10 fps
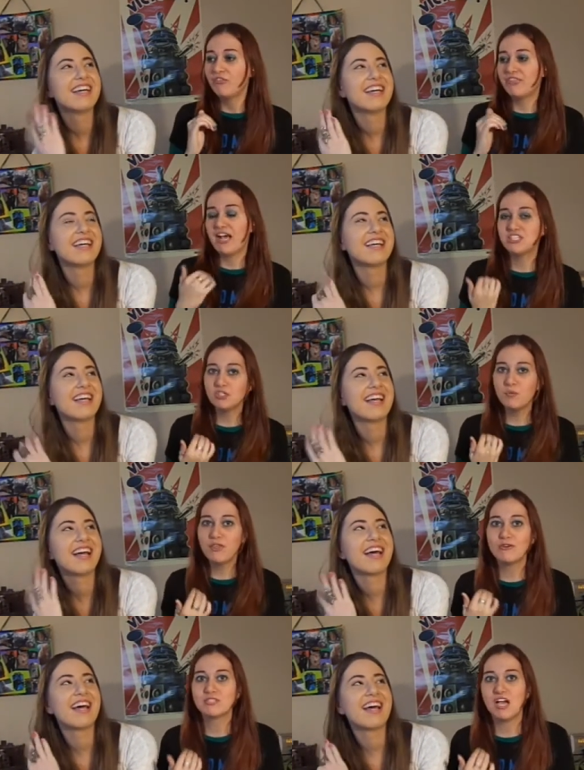Speaker 1: that's the way
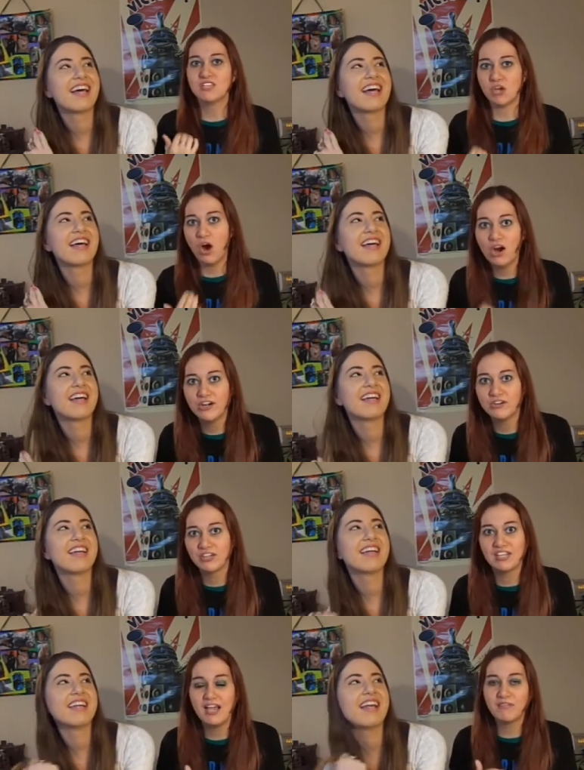those guys are in real
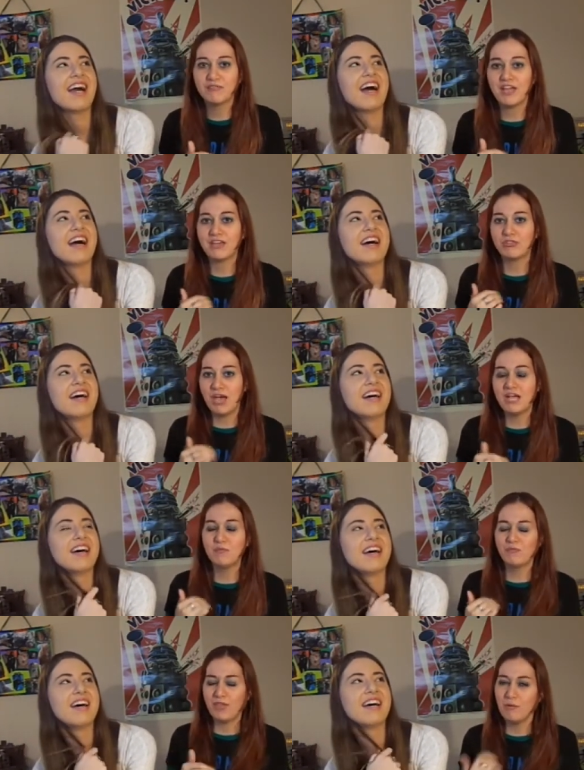life. Yeah. Like, that
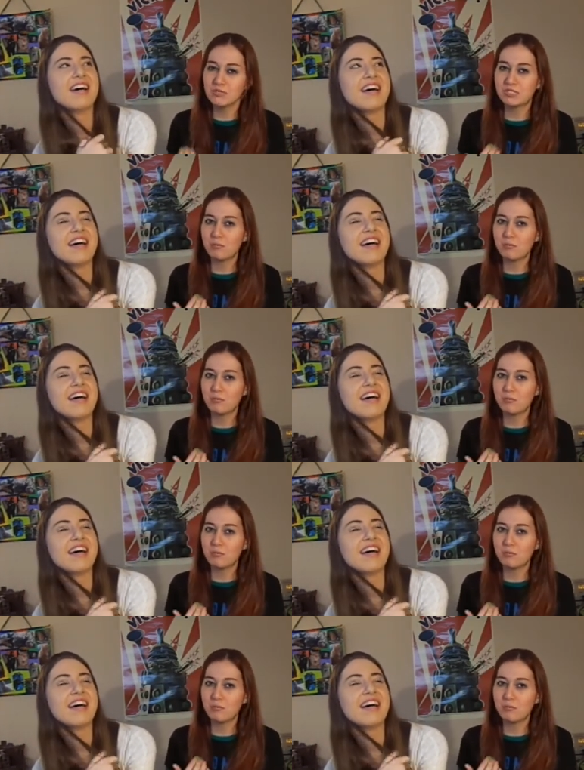that was a